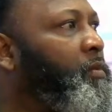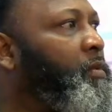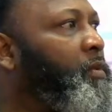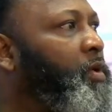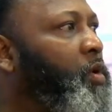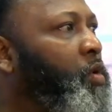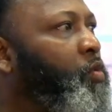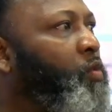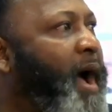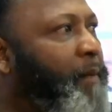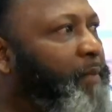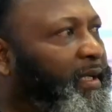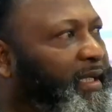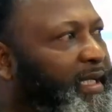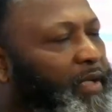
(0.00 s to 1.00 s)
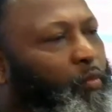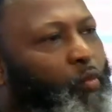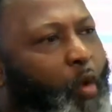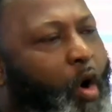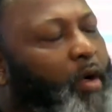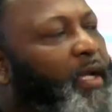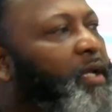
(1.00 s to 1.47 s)
who I believe
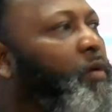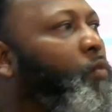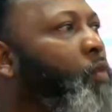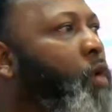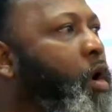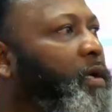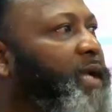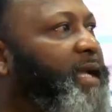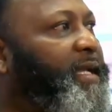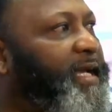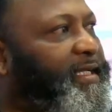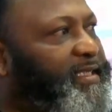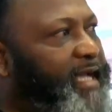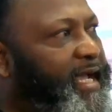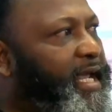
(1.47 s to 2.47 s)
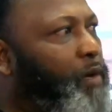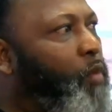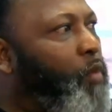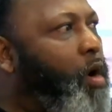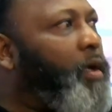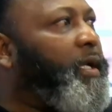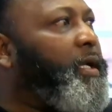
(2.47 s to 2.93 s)
walk in the walk that they say they
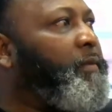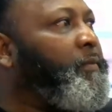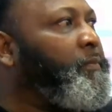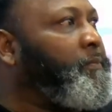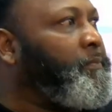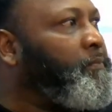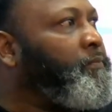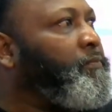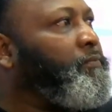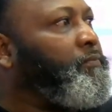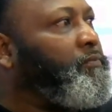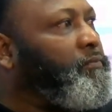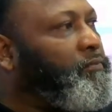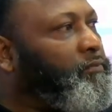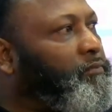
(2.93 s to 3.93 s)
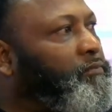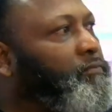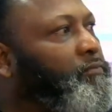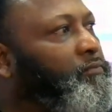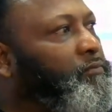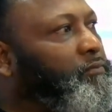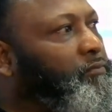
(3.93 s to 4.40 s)
walk
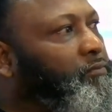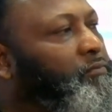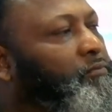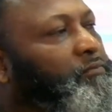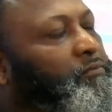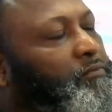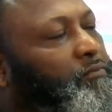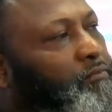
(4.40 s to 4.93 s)
in.